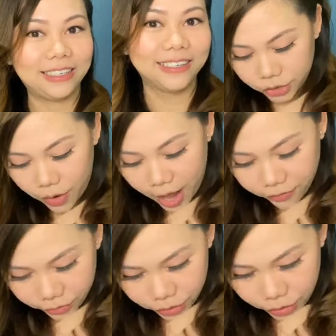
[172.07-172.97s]
So
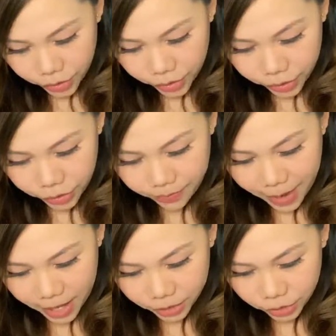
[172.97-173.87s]
after you
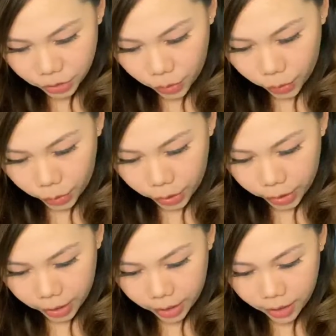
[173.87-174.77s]
pass
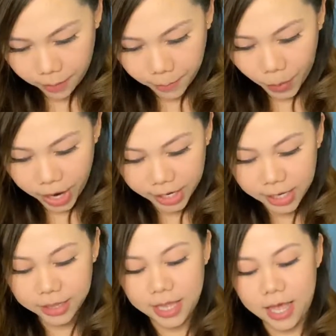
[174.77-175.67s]
your
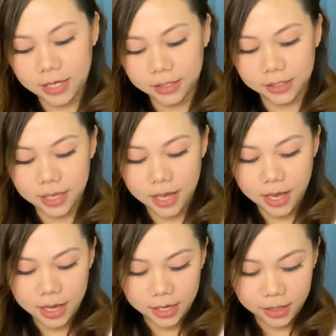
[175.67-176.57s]
parking test,
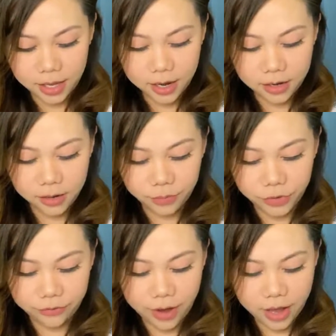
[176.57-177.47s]
they're gonna
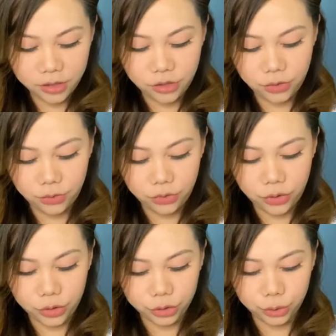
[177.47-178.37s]
provide you
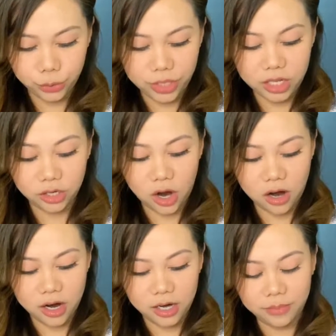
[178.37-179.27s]
your student
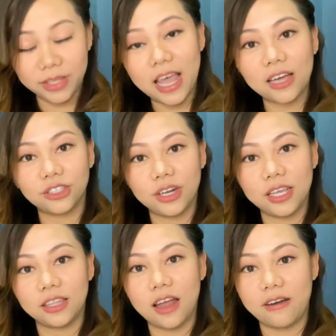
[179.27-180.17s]
card, but actually
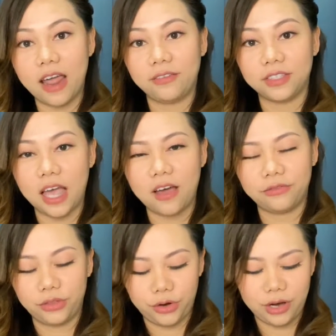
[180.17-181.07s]
it arrived
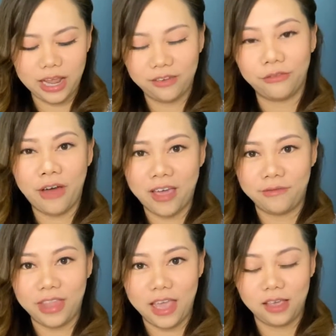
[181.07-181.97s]
after like 5
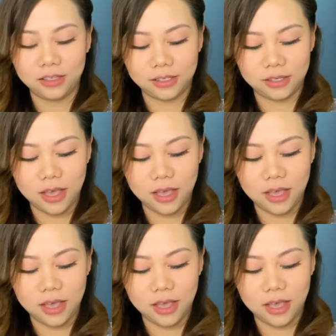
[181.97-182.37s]
days.